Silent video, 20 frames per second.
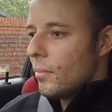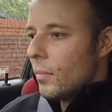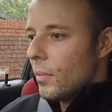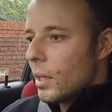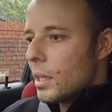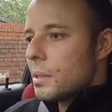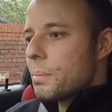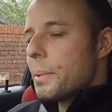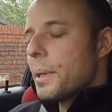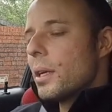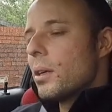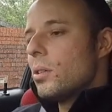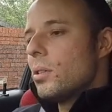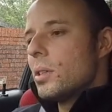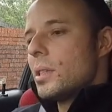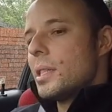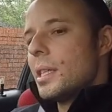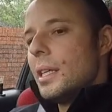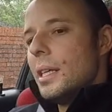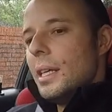it's been
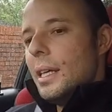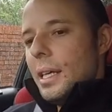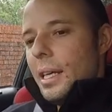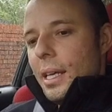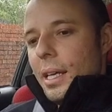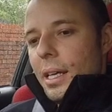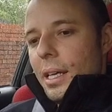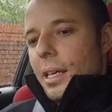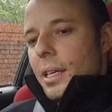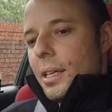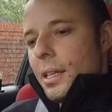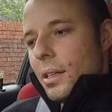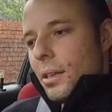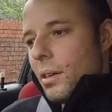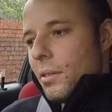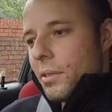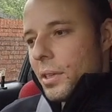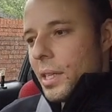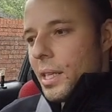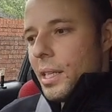good. You know,
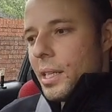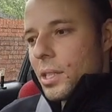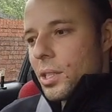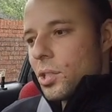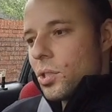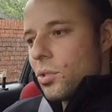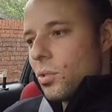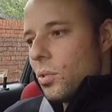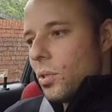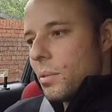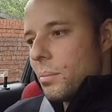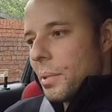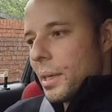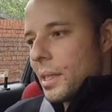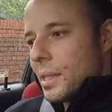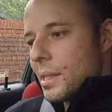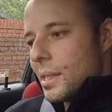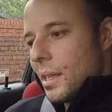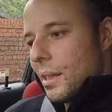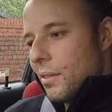I've reassured
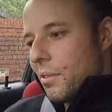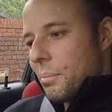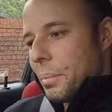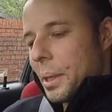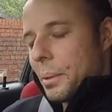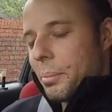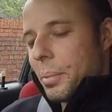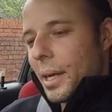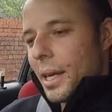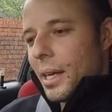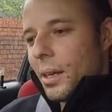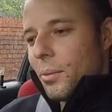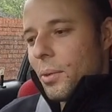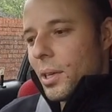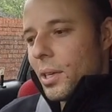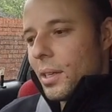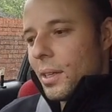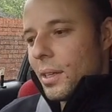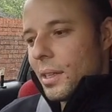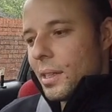myself by buying
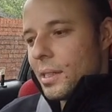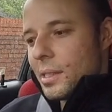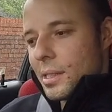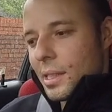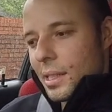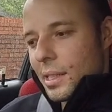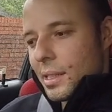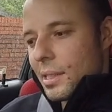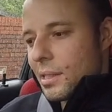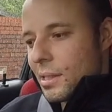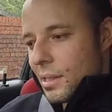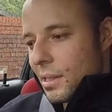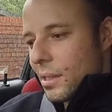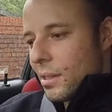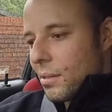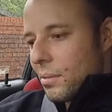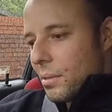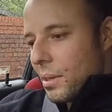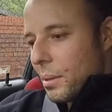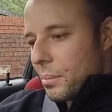one of these that, you
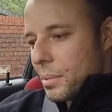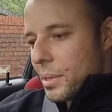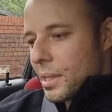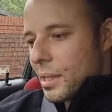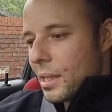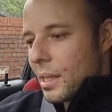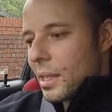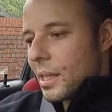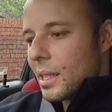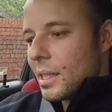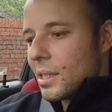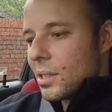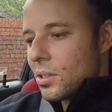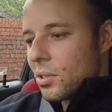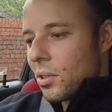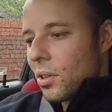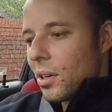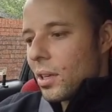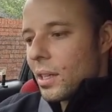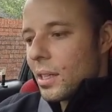know, I'm still
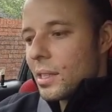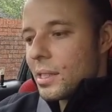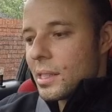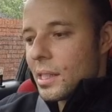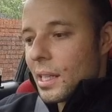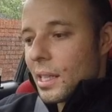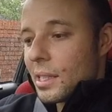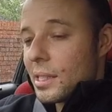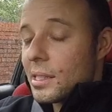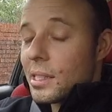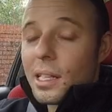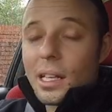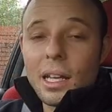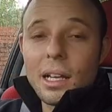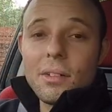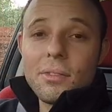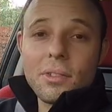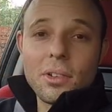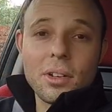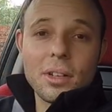into Hondas and I still
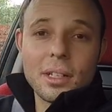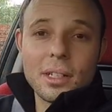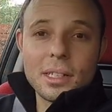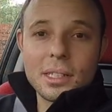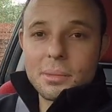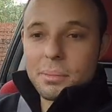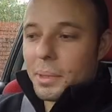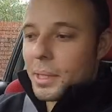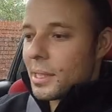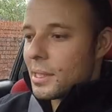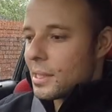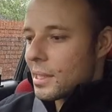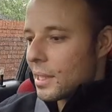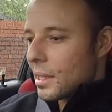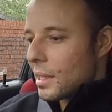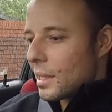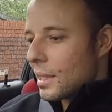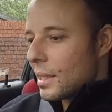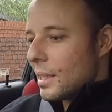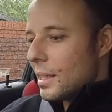love Hondas,
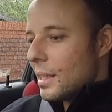basically.